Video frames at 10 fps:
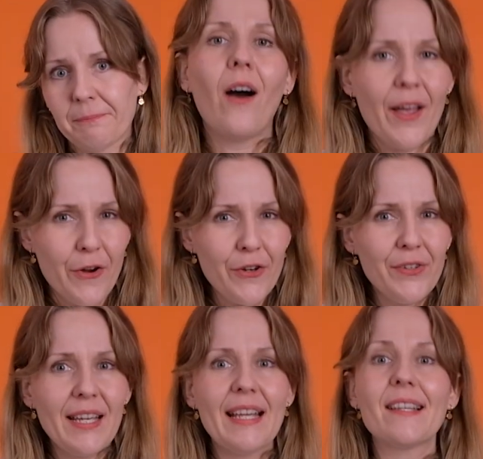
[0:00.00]

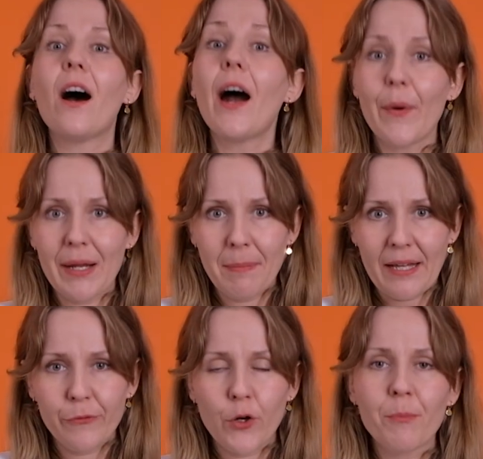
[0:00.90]
Hired is a hiring
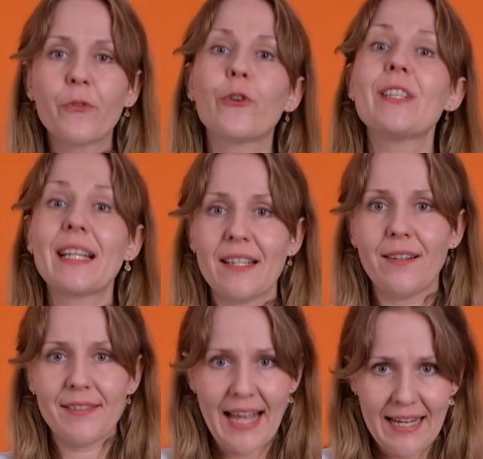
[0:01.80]
platform for
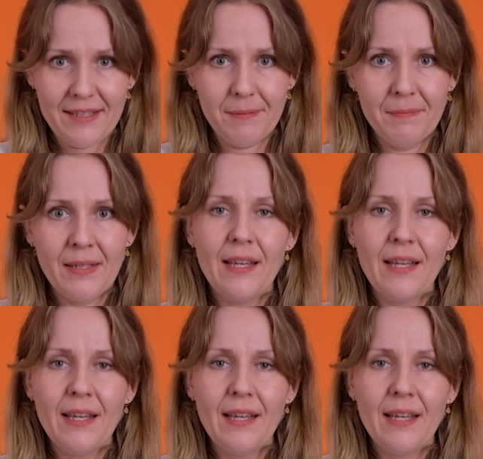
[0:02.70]
technical talent.